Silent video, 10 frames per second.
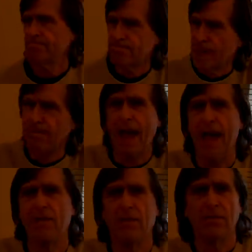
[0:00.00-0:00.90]
big
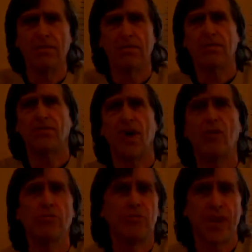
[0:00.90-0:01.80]
battle,
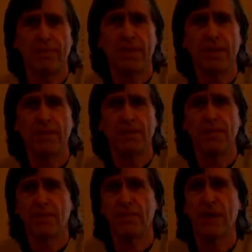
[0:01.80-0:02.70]
old Draymond,
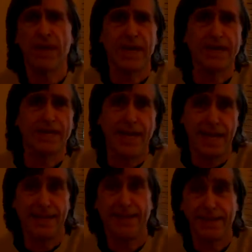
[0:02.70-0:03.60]
probably my age
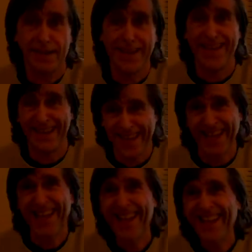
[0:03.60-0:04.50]
then. I was like,
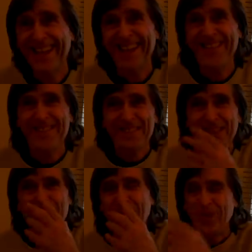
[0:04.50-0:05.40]

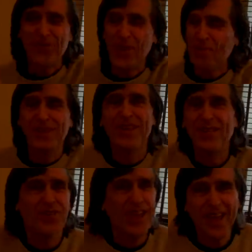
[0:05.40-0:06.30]
so he whips
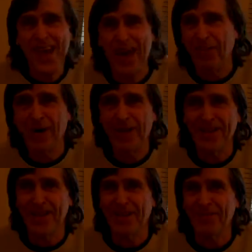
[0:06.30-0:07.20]
this thing up,
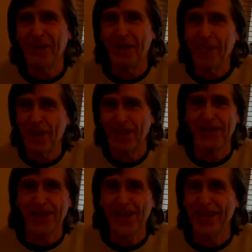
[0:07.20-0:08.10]
up on the
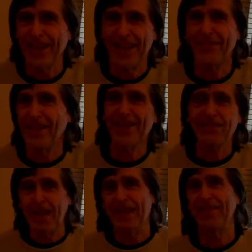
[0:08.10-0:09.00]
still, and
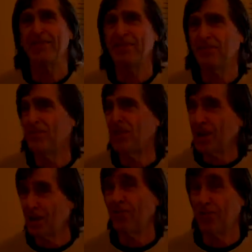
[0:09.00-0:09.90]
there's me,
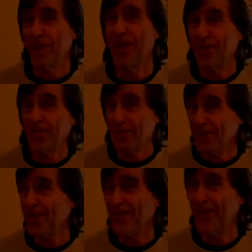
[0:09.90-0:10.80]

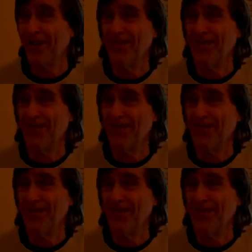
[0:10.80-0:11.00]
really strong.